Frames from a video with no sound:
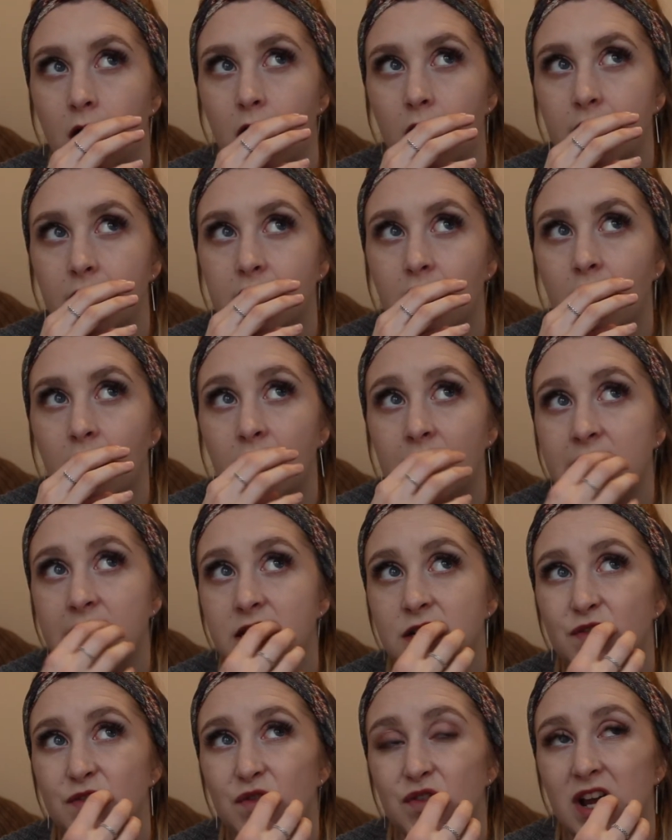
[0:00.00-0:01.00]
I
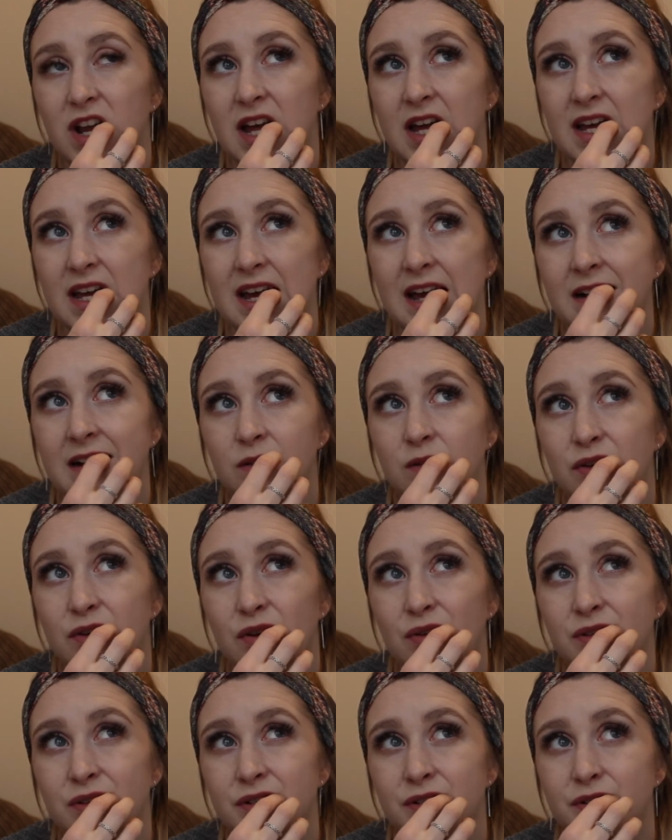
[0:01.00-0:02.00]
kind of like held
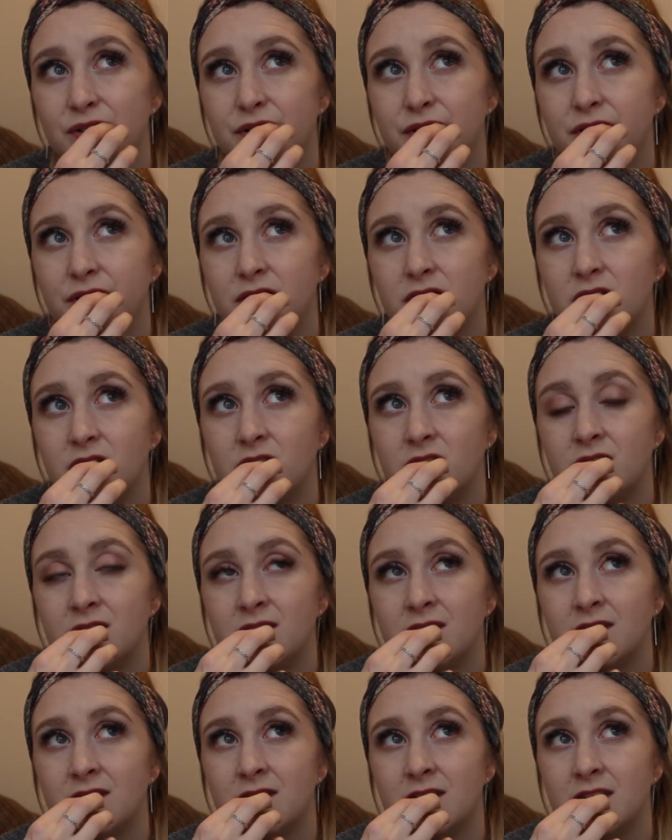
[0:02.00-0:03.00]
on
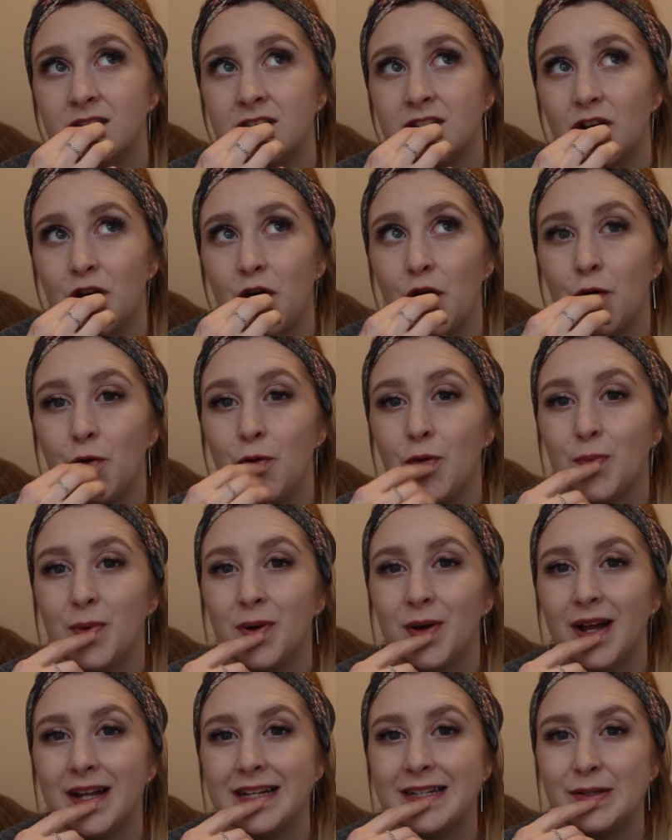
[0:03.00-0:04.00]
to hope
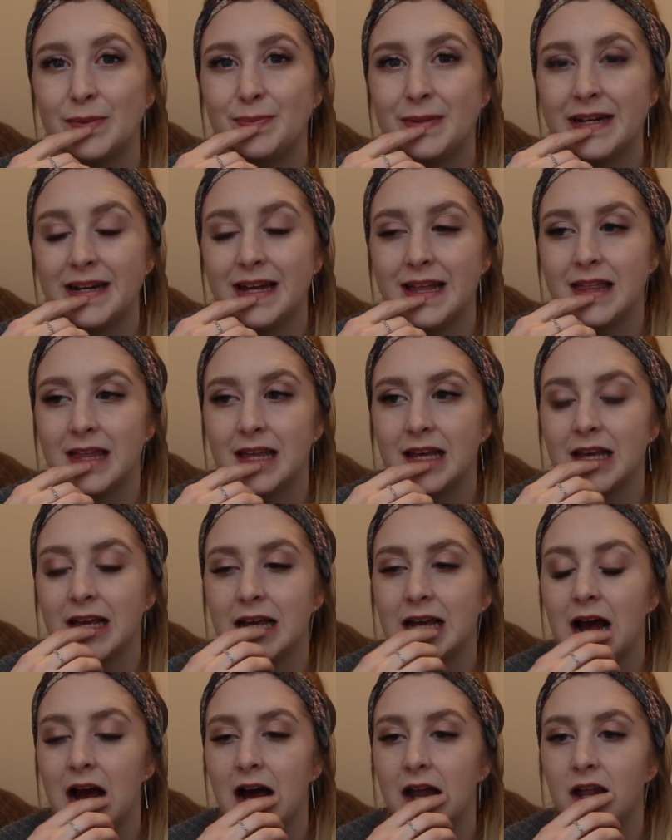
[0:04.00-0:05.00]
a little bit, I
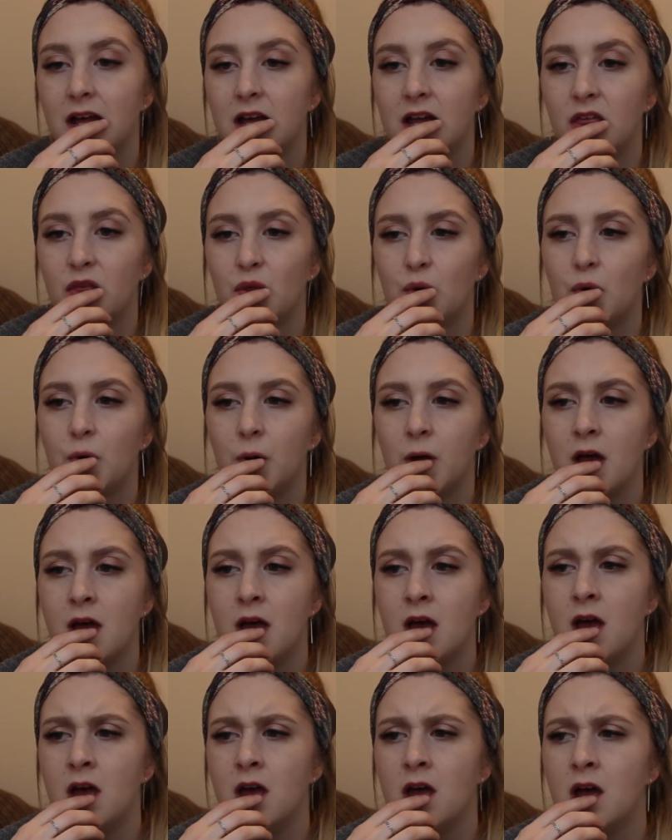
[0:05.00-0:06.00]
think, and I thought,
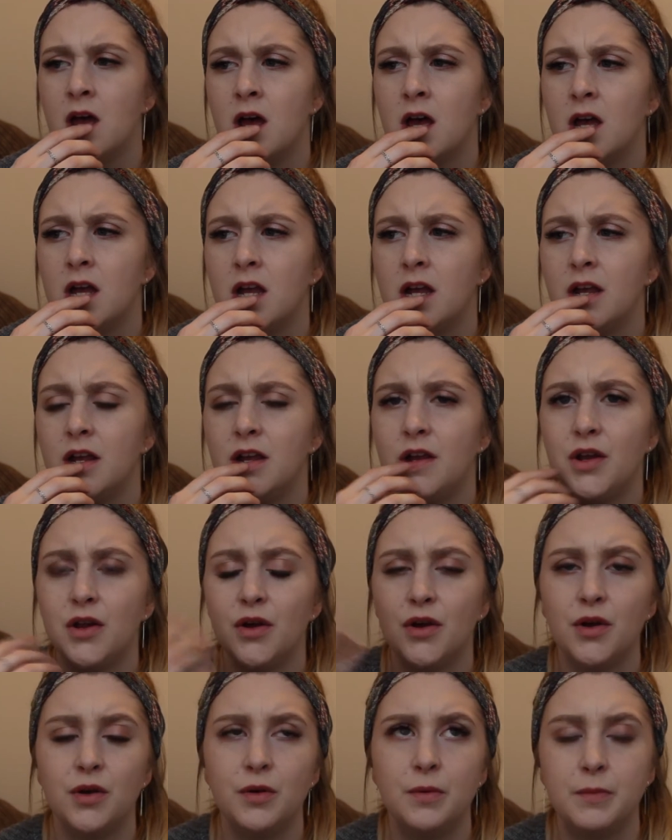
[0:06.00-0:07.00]
you
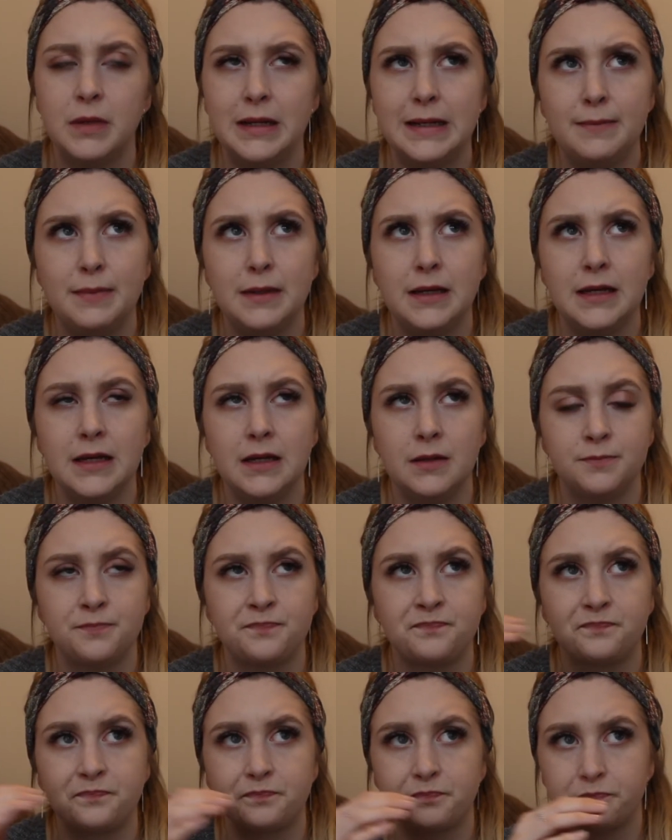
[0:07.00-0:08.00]
know, maybe
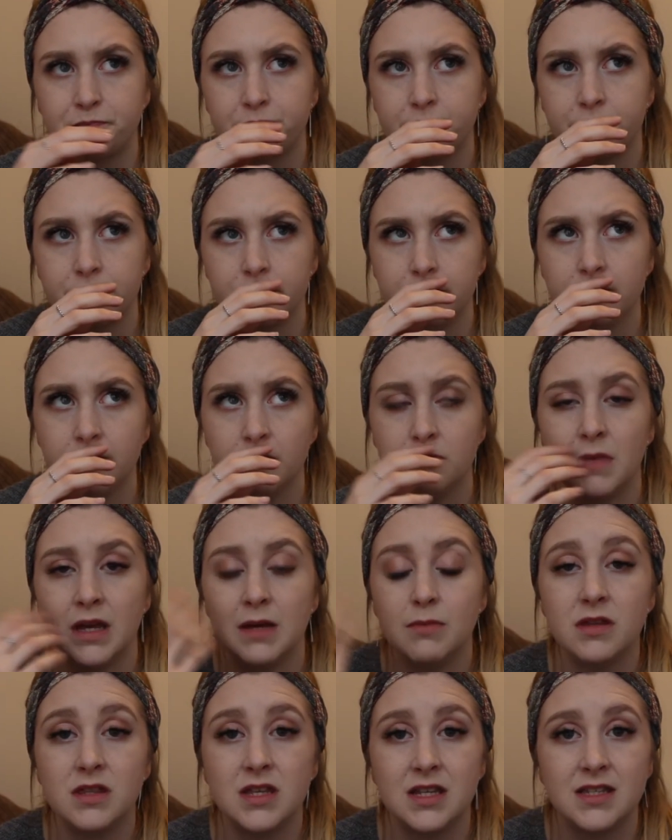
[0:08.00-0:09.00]

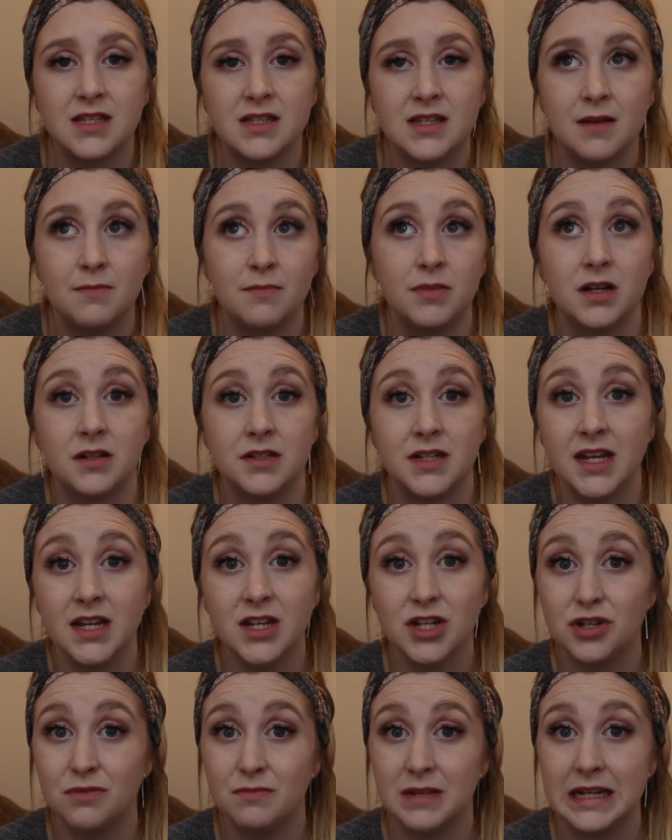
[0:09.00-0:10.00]
this is
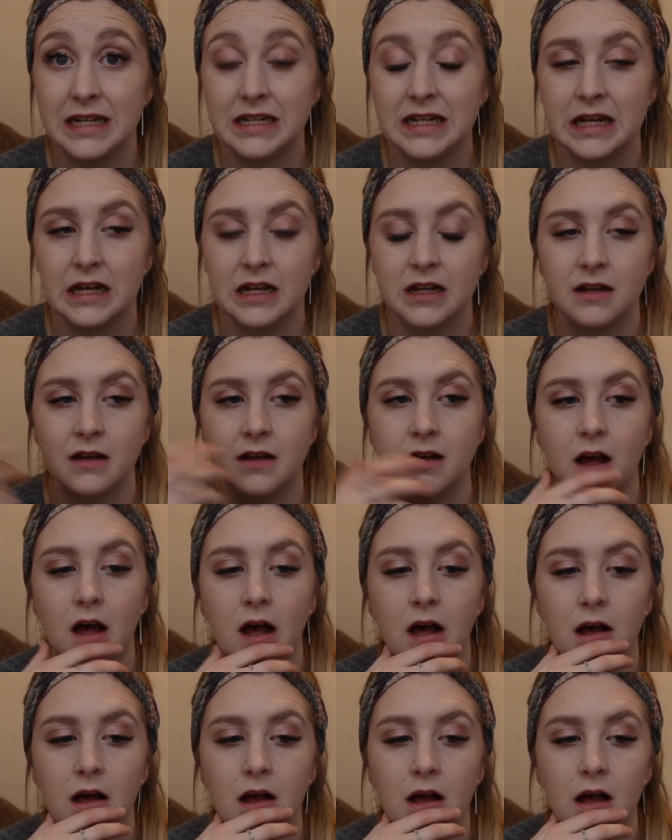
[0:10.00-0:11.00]
implantation bleeding.
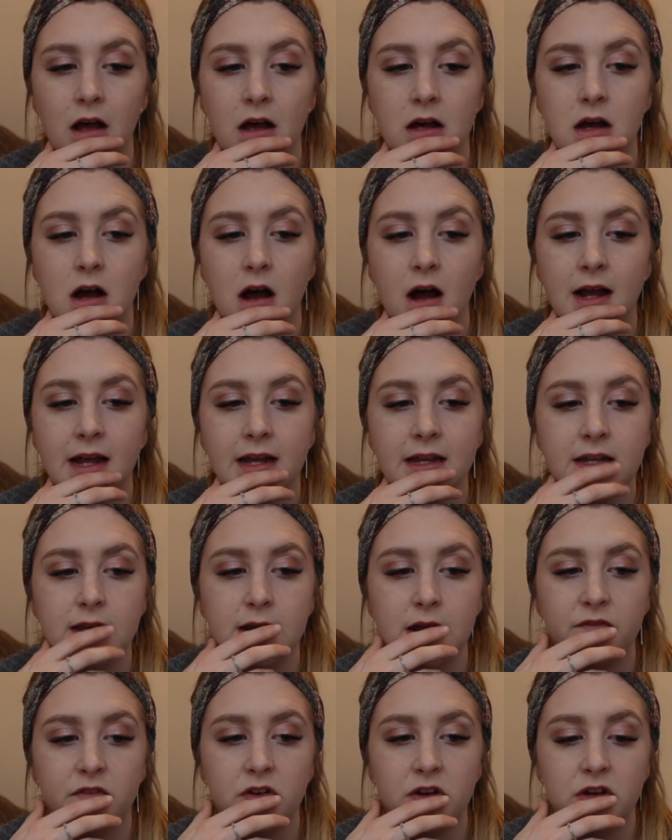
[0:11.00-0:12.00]
I had
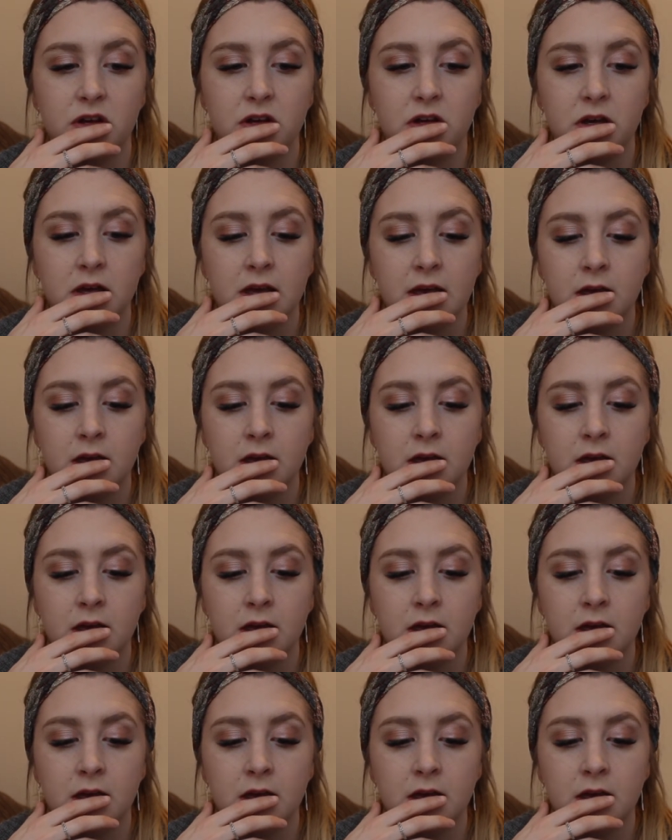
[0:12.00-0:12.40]
never